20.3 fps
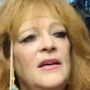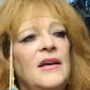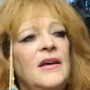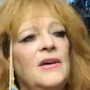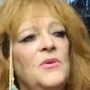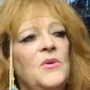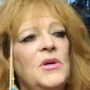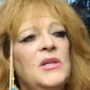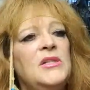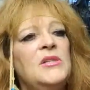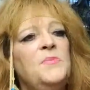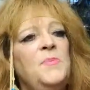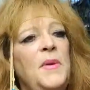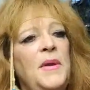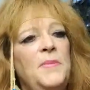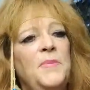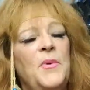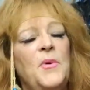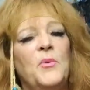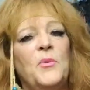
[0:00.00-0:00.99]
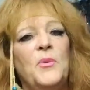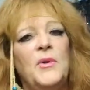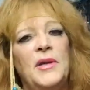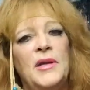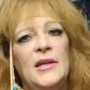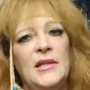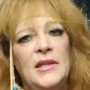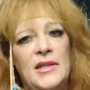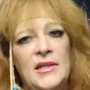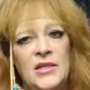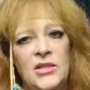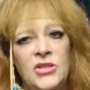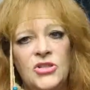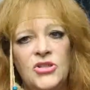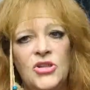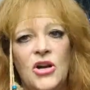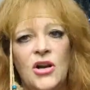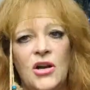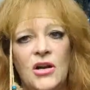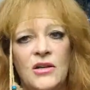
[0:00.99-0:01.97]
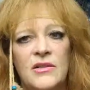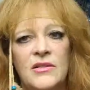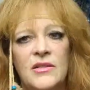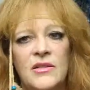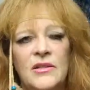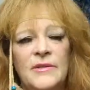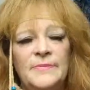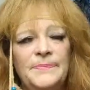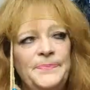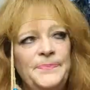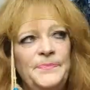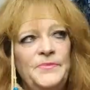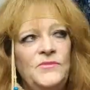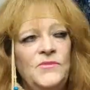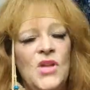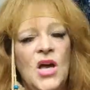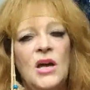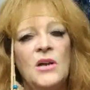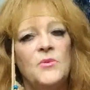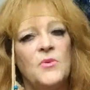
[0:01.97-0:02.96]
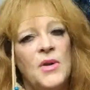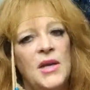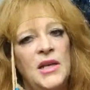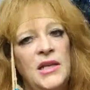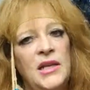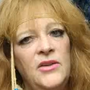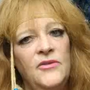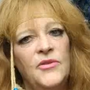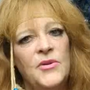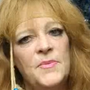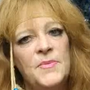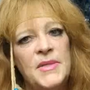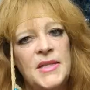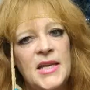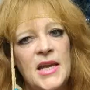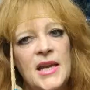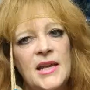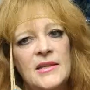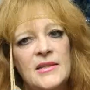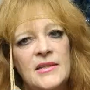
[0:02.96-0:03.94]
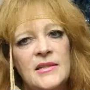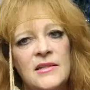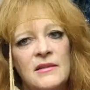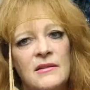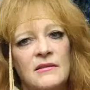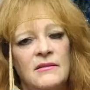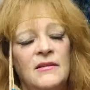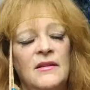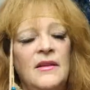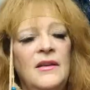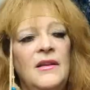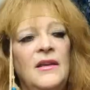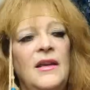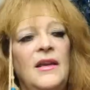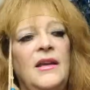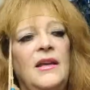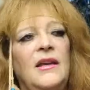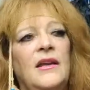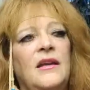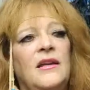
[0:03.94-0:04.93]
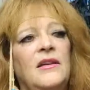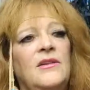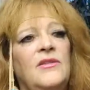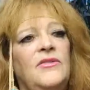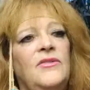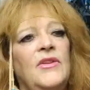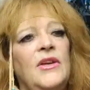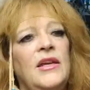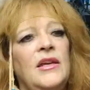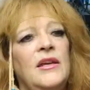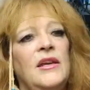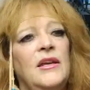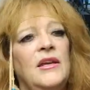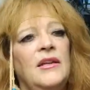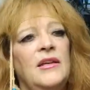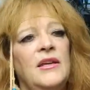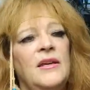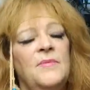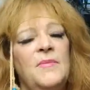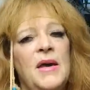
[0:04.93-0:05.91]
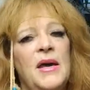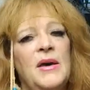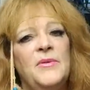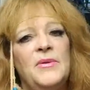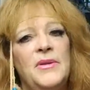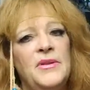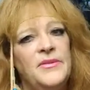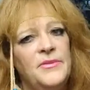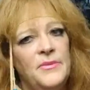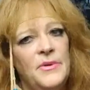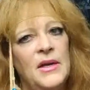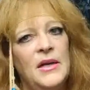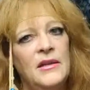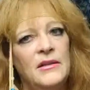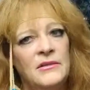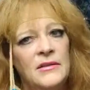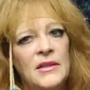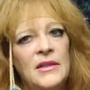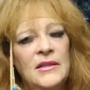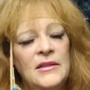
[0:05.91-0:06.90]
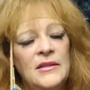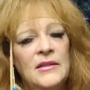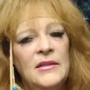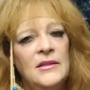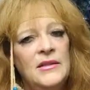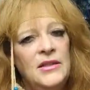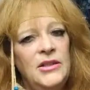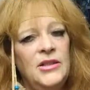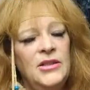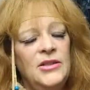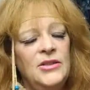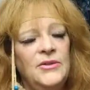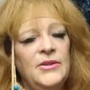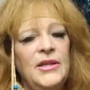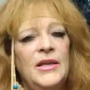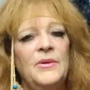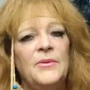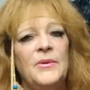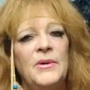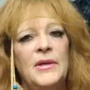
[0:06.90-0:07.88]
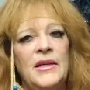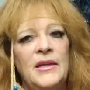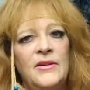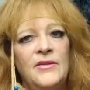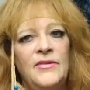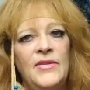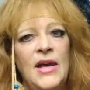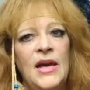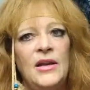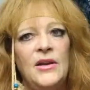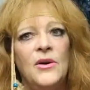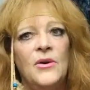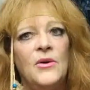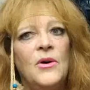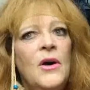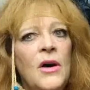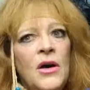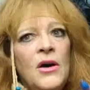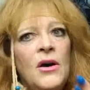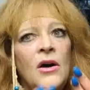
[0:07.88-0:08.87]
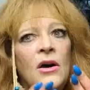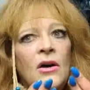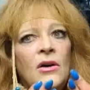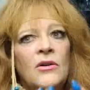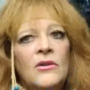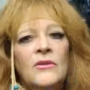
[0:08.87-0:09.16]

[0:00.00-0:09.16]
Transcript: Uh, once people really start not running from sex, and they kind of come out with, well, you know, get rid of that old oh,